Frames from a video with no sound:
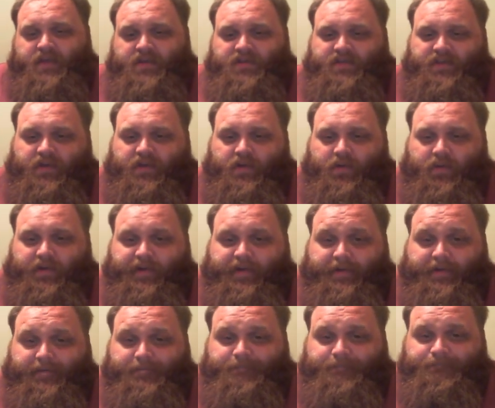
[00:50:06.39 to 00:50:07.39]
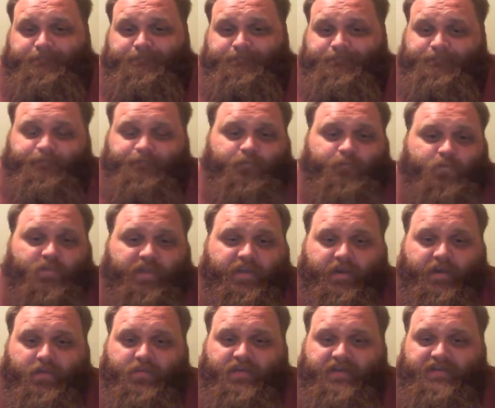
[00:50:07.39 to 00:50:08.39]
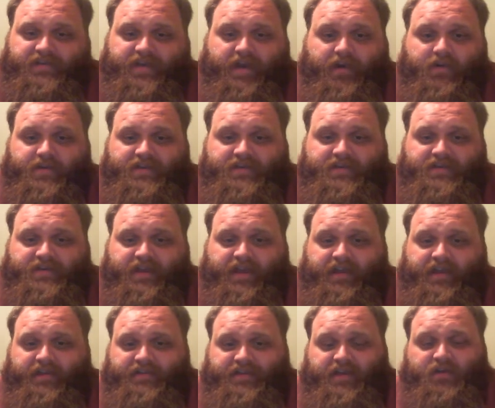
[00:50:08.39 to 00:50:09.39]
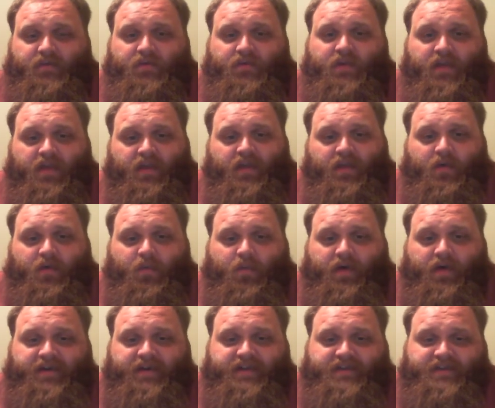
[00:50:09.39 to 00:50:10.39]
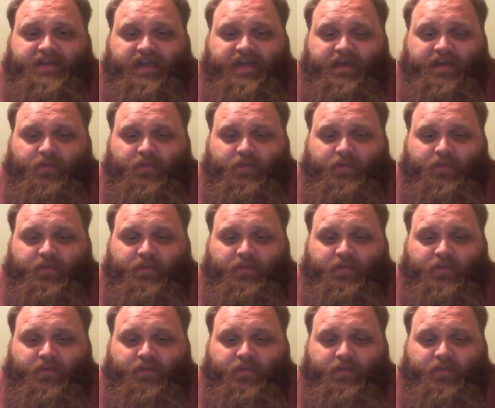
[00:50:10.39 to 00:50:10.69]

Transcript: So, the terrorists didn't wanted